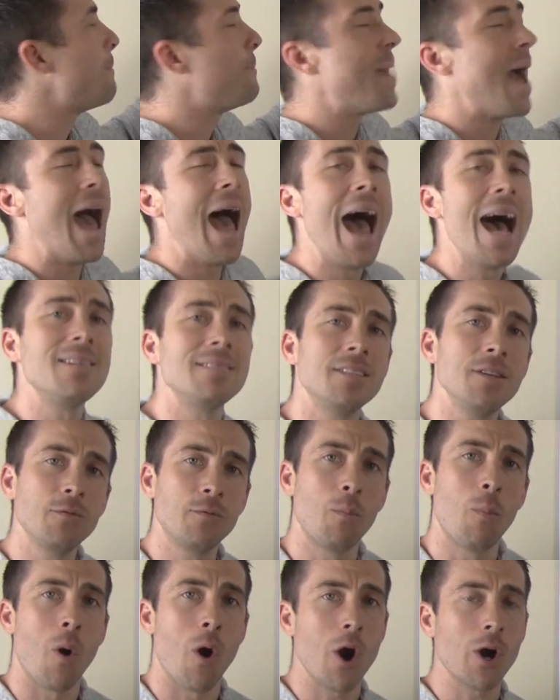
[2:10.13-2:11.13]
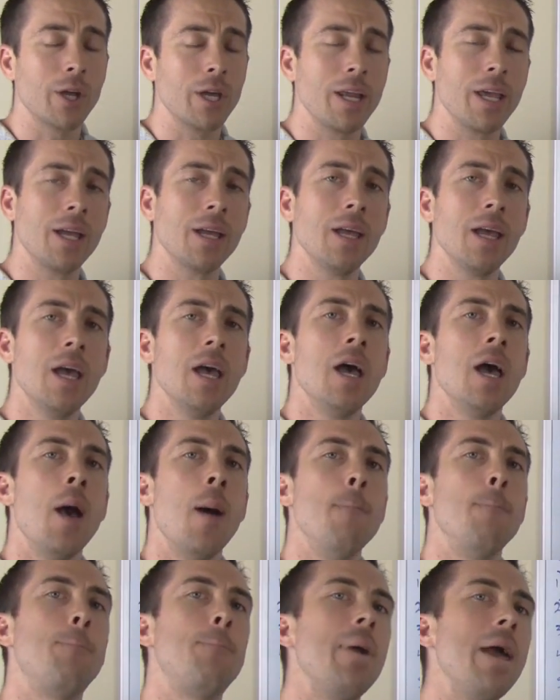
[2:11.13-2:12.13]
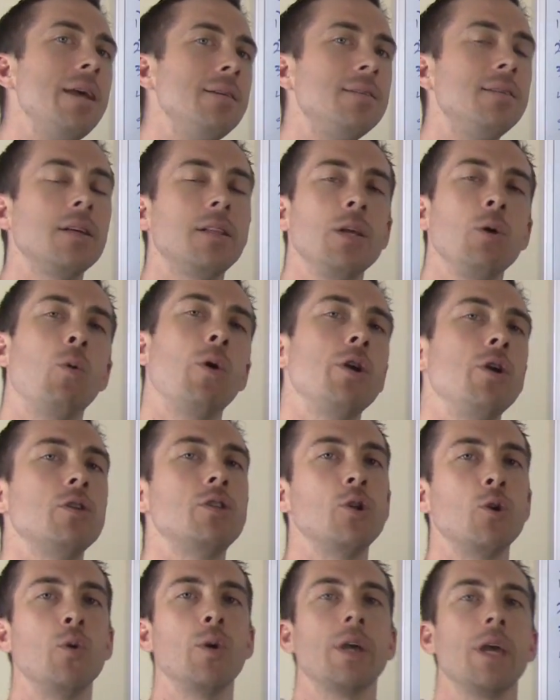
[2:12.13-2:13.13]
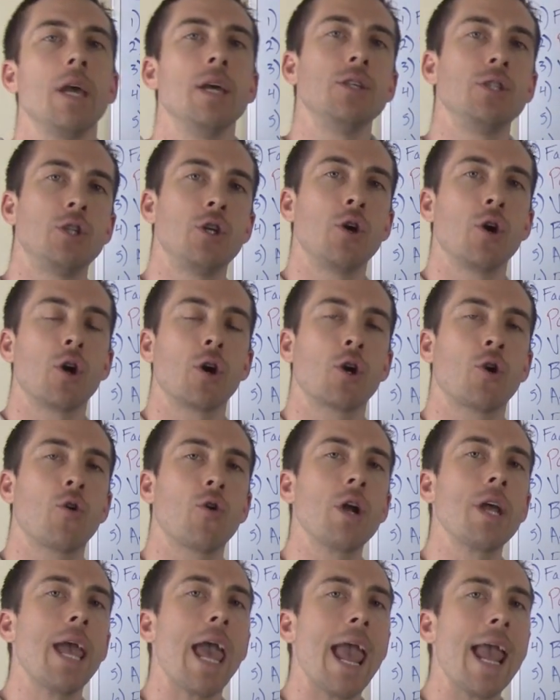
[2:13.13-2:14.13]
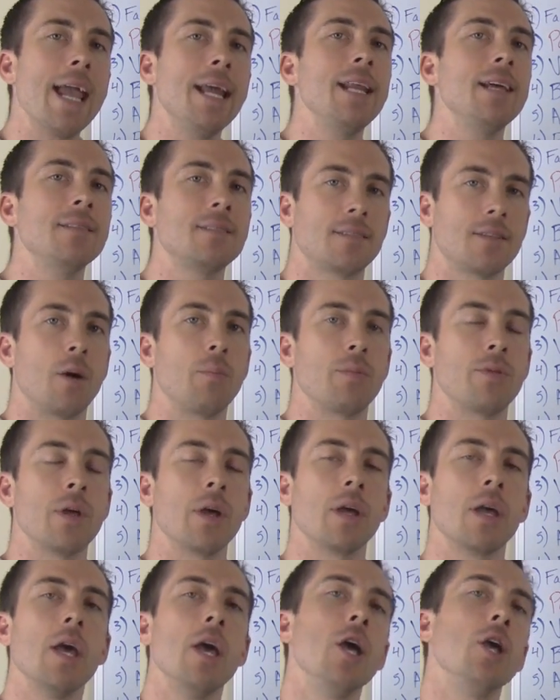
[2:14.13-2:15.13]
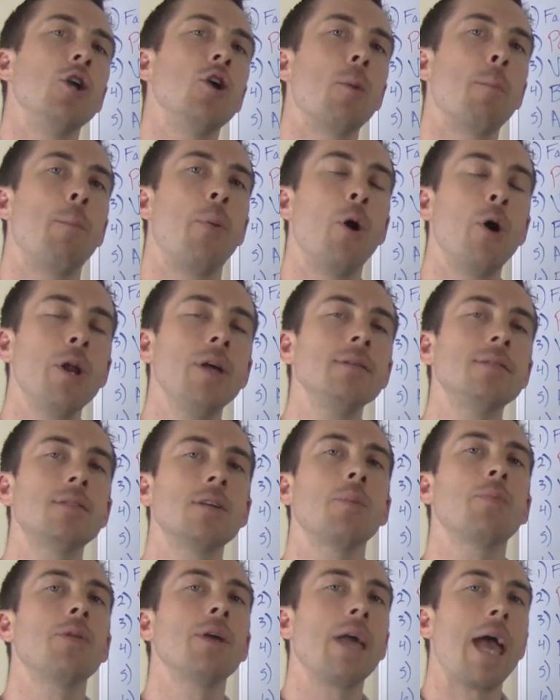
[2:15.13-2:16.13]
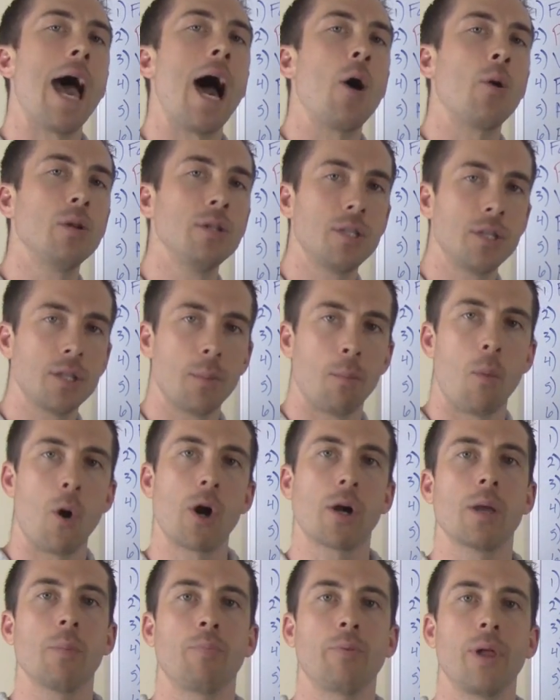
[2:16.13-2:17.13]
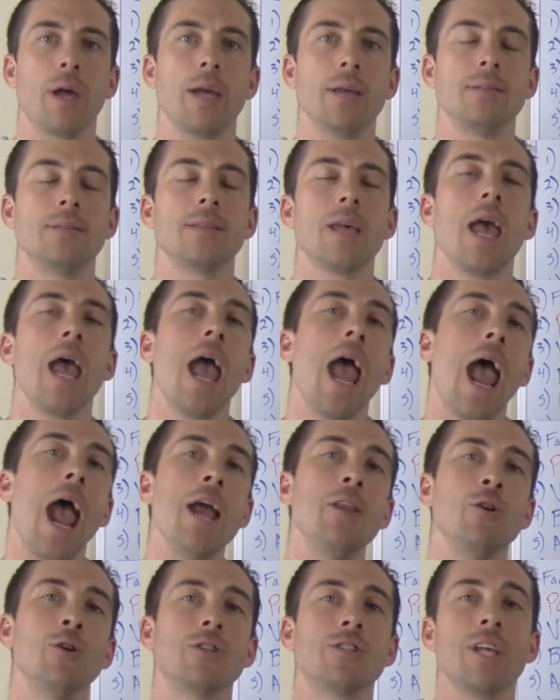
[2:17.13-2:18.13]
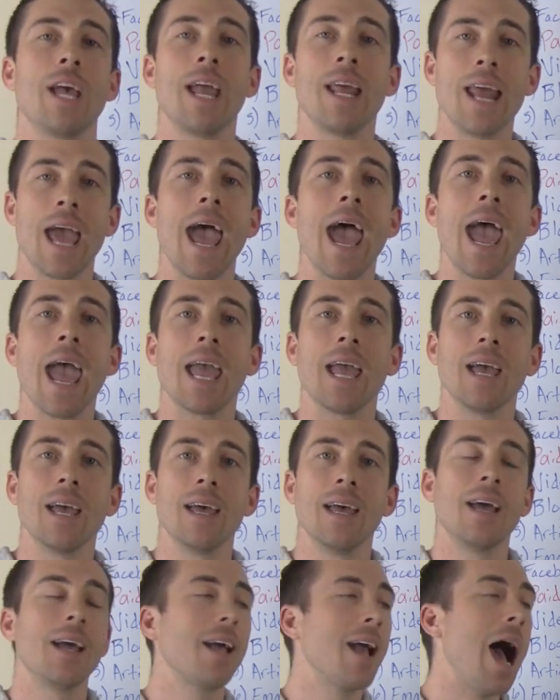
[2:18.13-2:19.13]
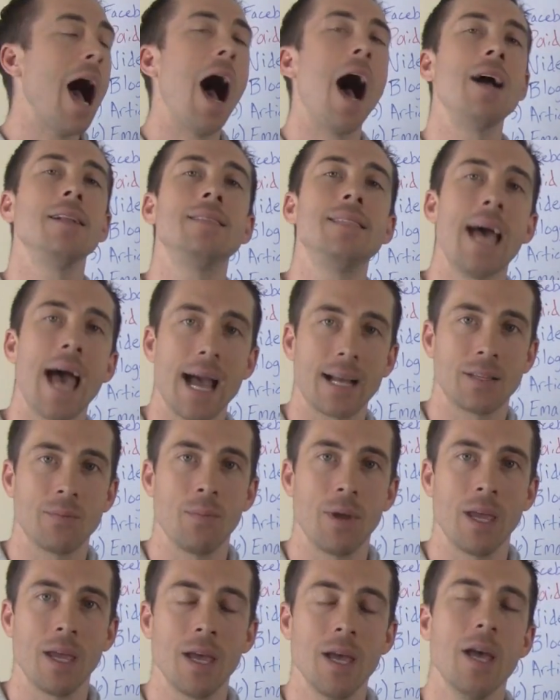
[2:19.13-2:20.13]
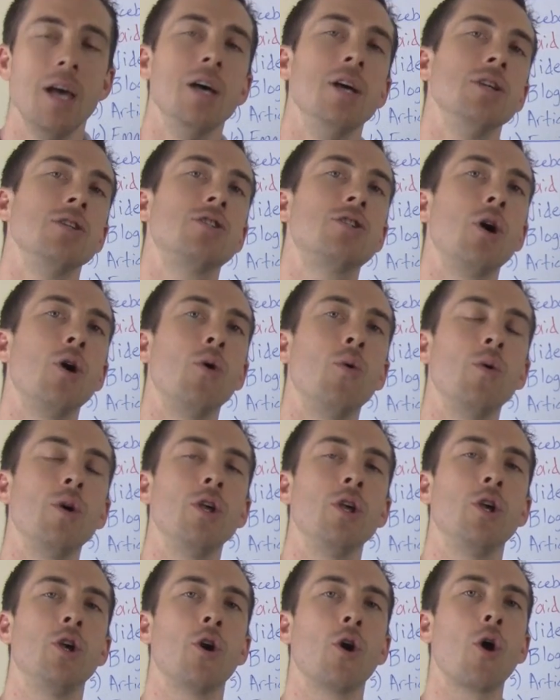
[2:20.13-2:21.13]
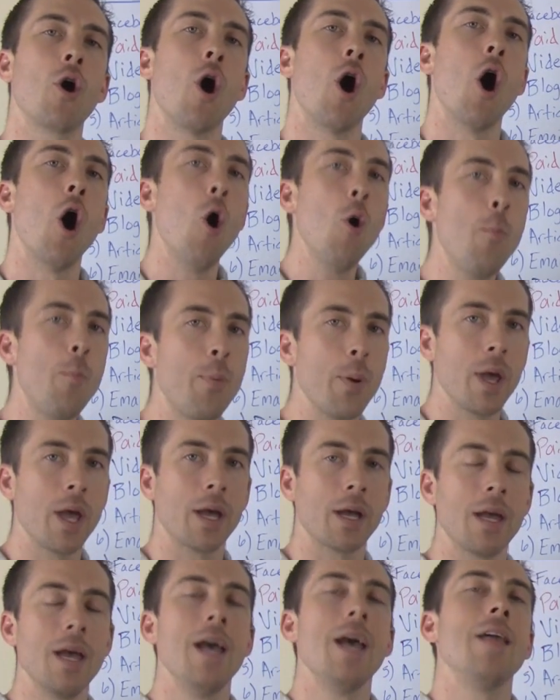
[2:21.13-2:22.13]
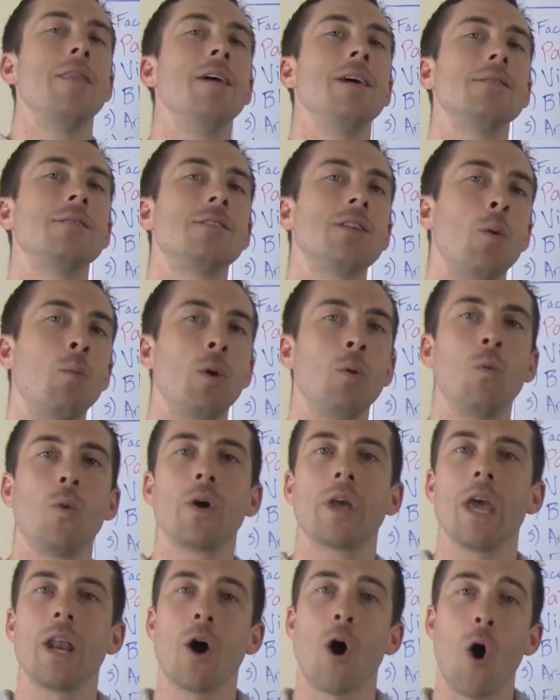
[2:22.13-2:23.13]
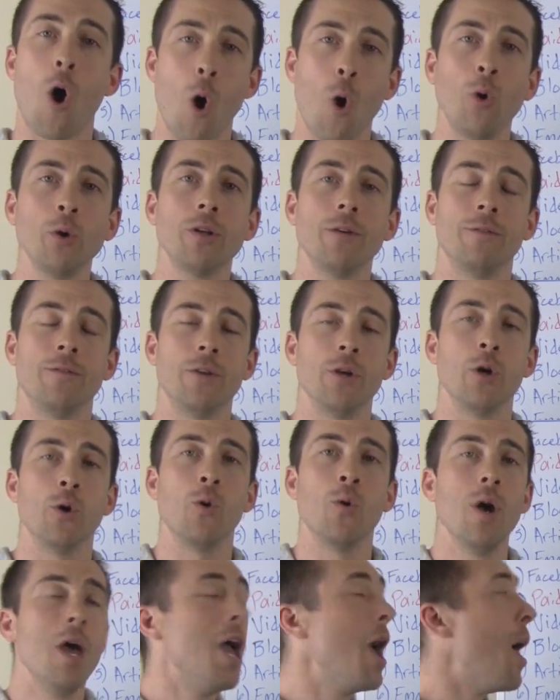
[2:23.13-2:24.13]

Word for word: passive marketing, basically what you're doing is you're creating something. You're putting something out into the marketplace and you're saying, "Hey, contact me." So you're hoping that someone will get a hold of you